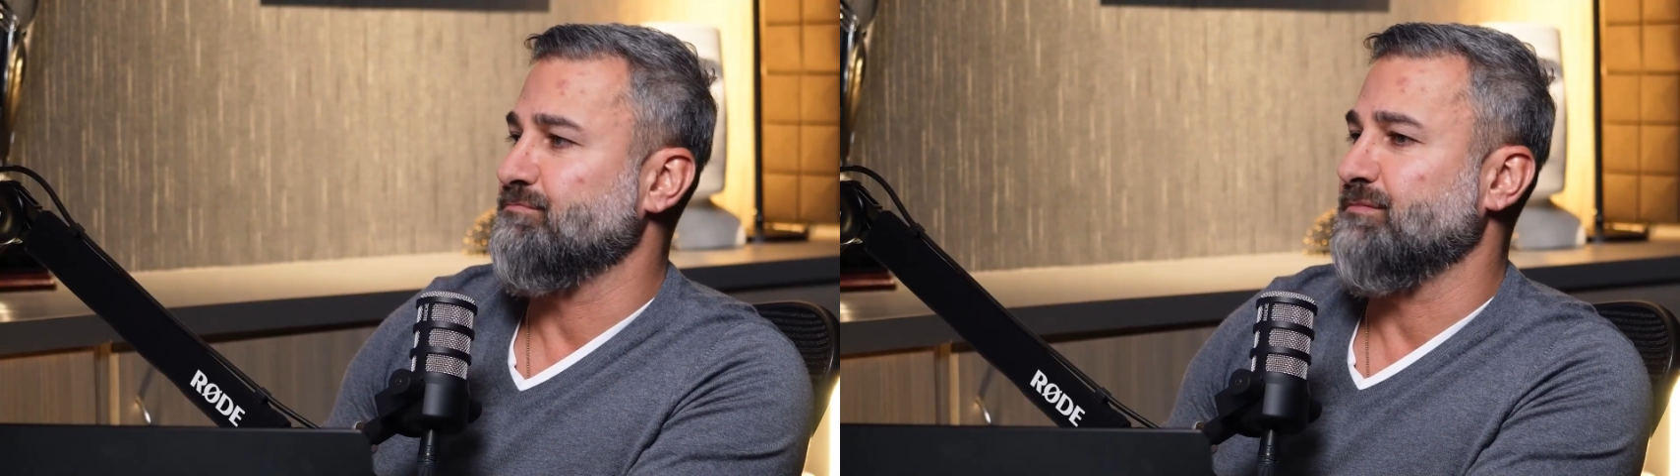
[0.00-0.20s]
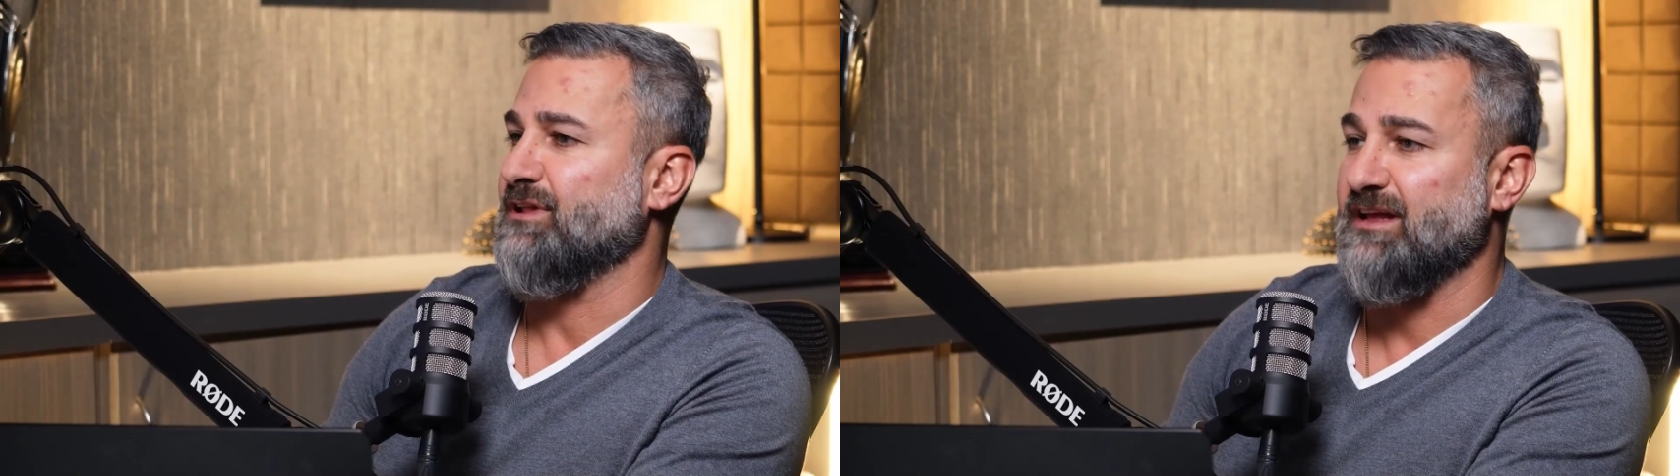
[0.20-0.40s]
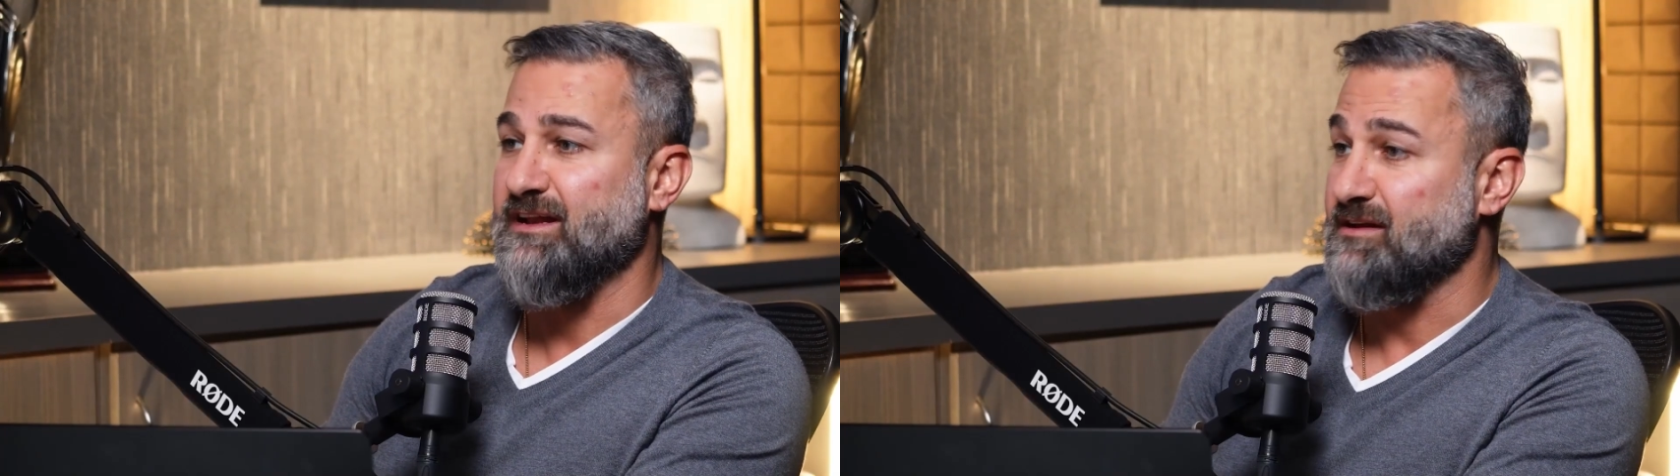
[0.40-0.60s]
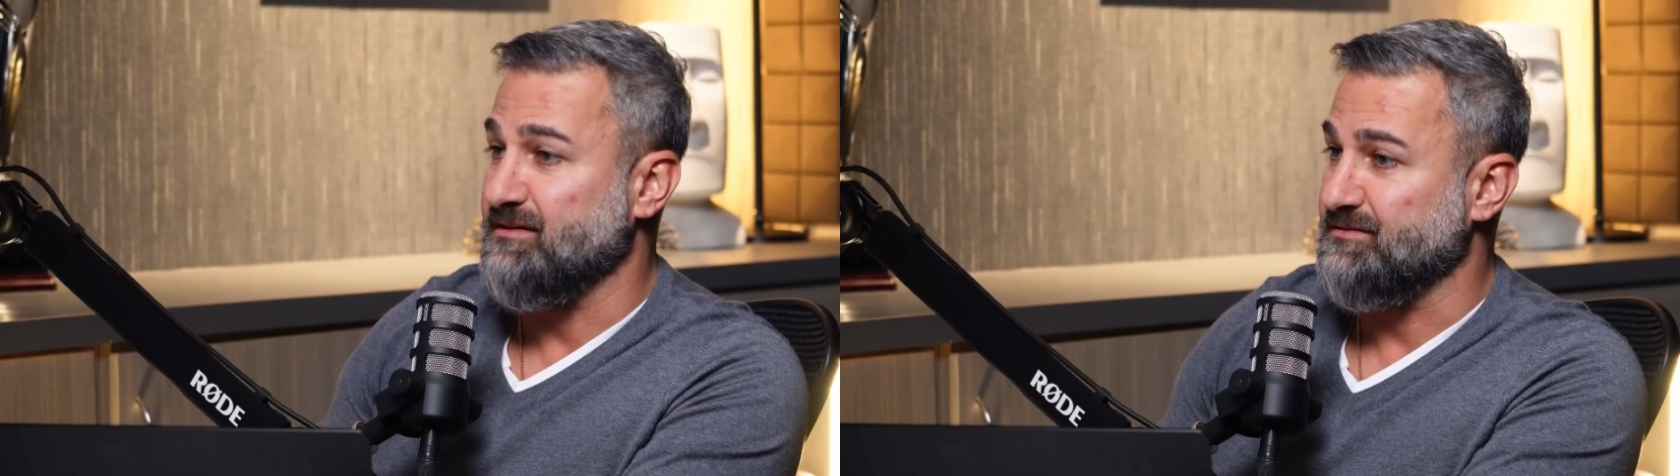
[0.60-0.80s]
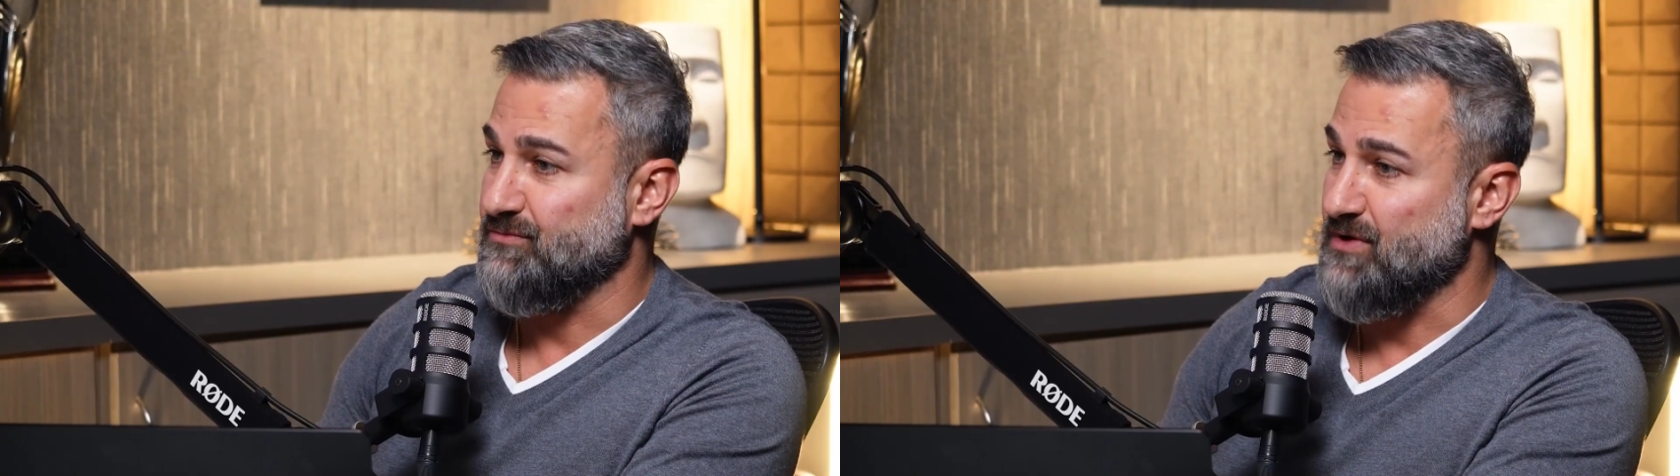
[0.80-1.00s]

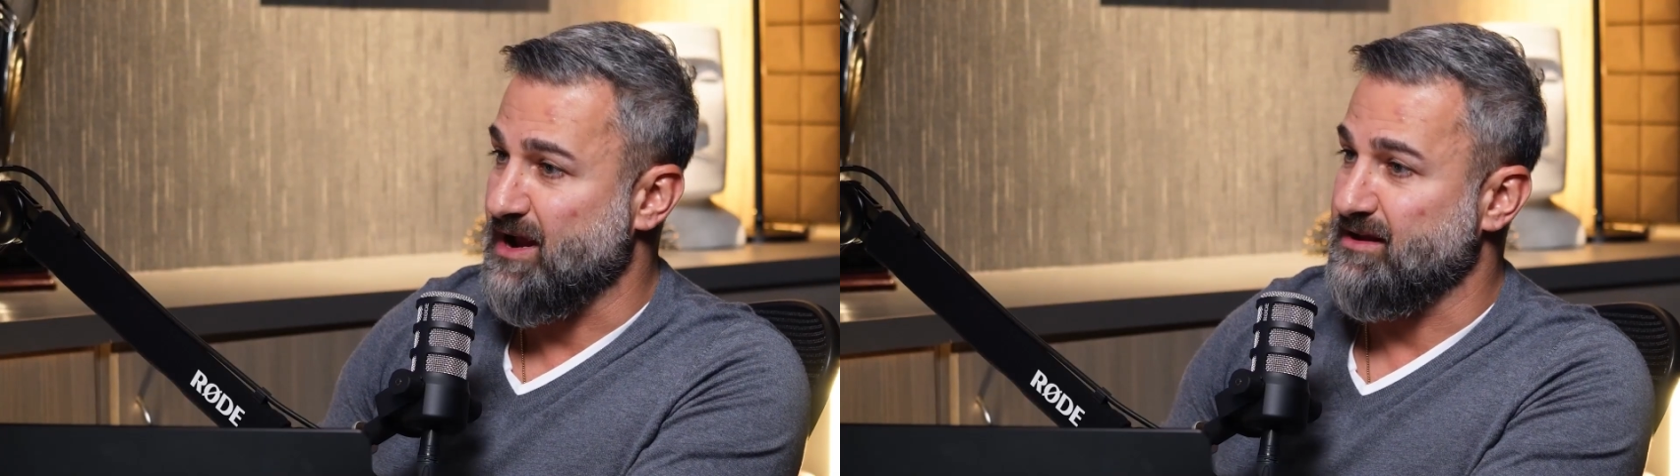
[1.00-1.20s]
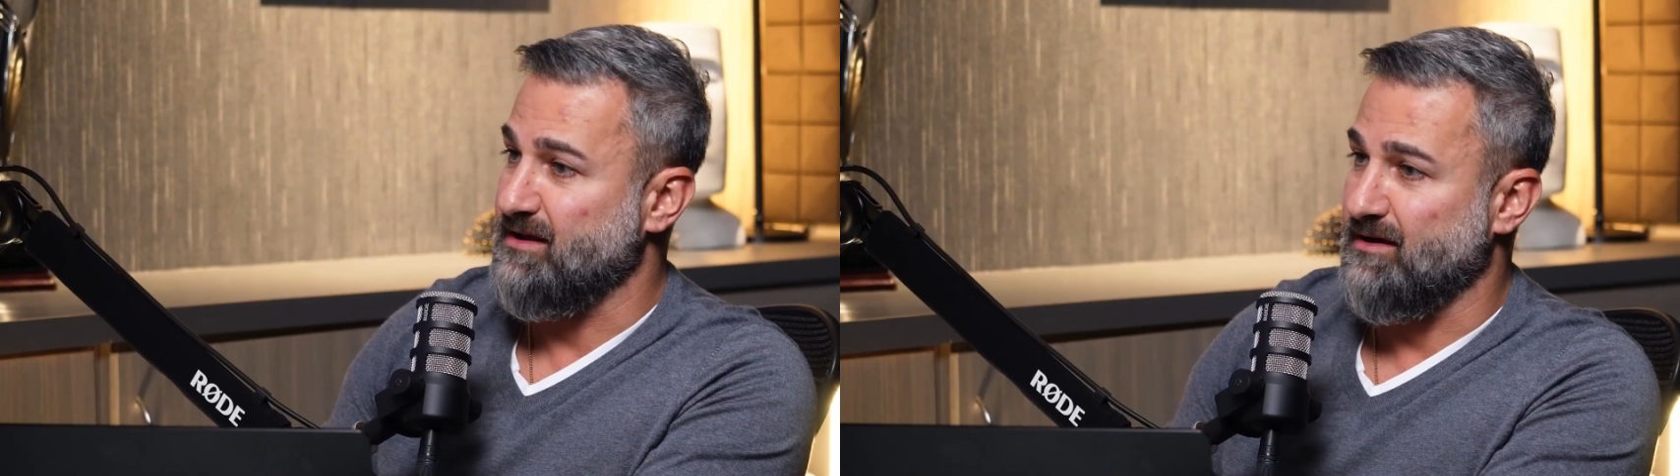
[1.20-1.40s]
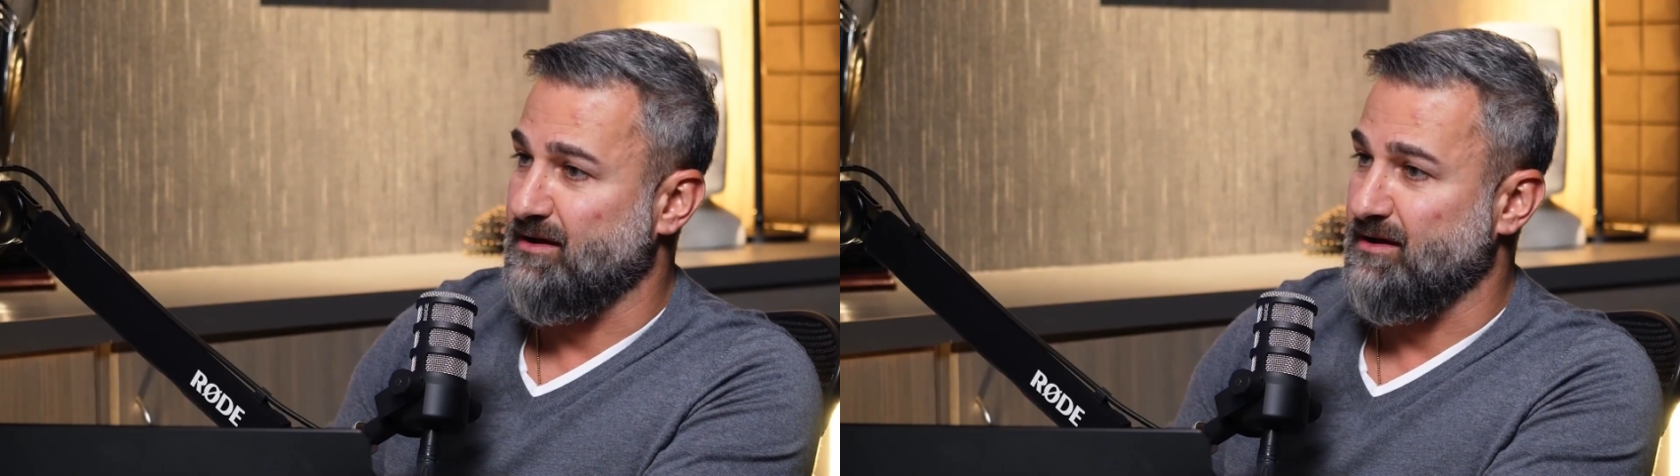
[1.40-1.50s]
millennia, right?